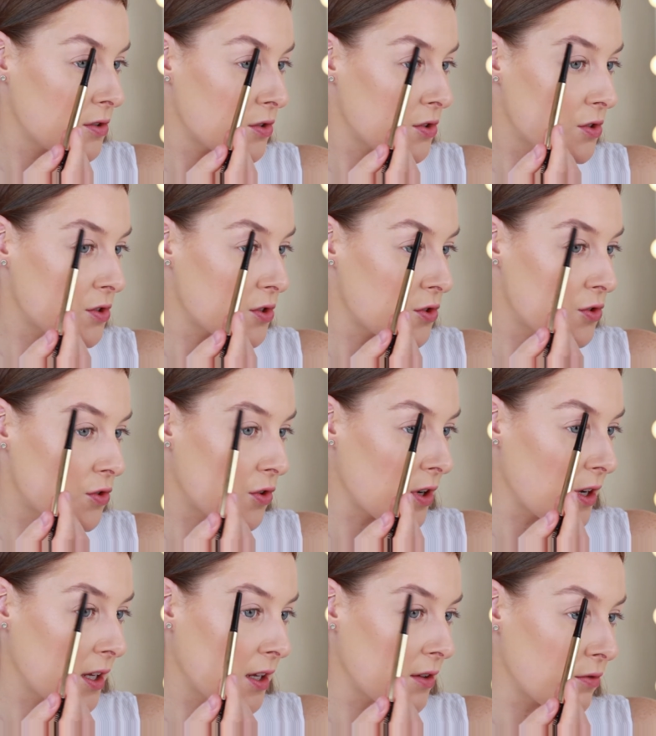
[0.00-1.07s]
just to draw
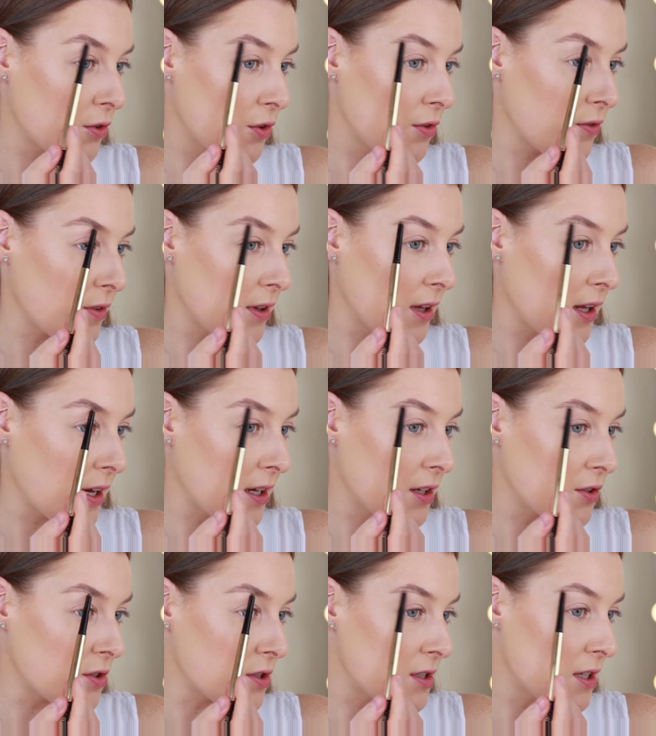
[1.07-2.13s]
a rough
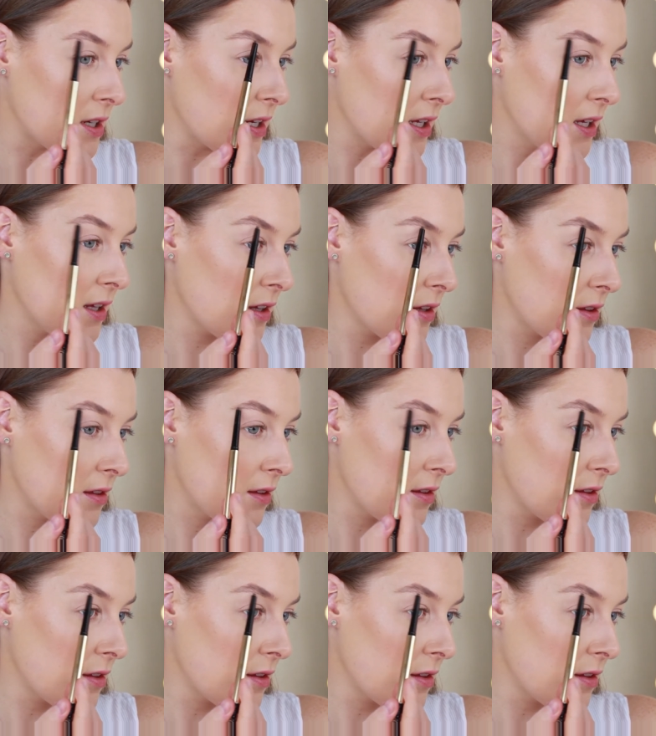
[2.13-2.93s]
line underneath.